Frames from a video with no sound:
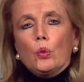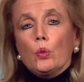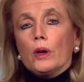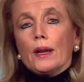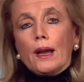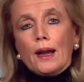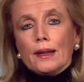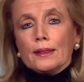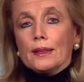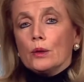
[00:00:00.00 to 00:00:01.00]
what
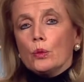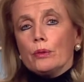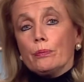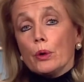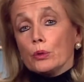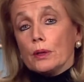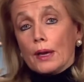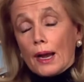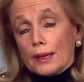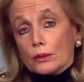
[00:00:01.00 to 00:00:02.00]
I think we've both
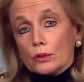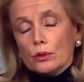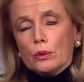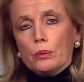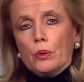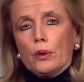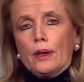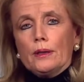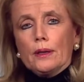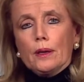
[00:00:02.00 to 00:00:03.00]
gotten to a
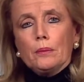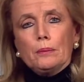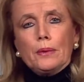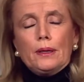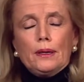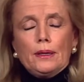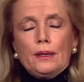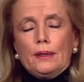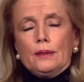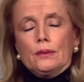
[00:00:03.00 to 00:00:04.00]
point
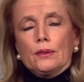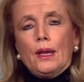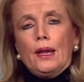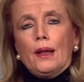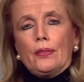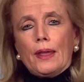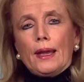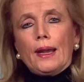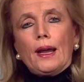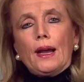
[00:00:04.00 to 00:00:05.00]
is
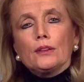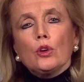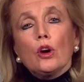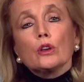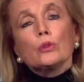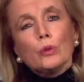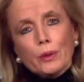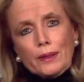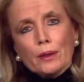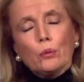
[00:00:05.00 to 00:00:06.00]
that I talk through
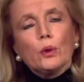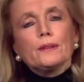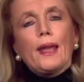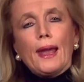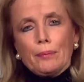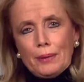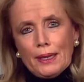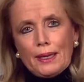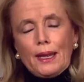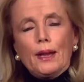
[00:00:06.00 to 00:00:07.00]
with him what's
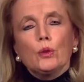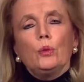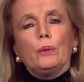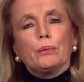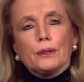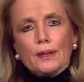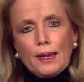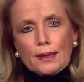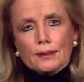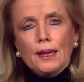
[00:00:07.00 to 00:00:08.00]
happening. How do we
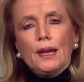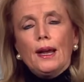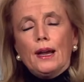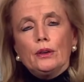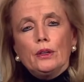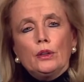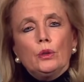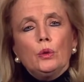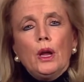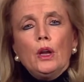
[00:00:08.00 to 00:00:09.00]
protect? How do
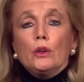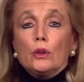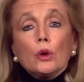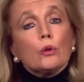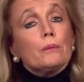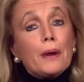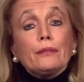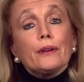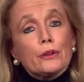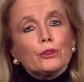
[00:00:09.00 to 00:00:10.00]
you know, my
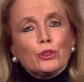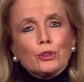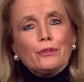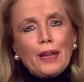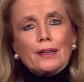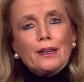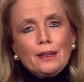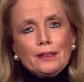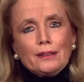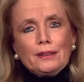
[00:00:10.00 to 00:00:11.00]
father shouldn't have had a gun.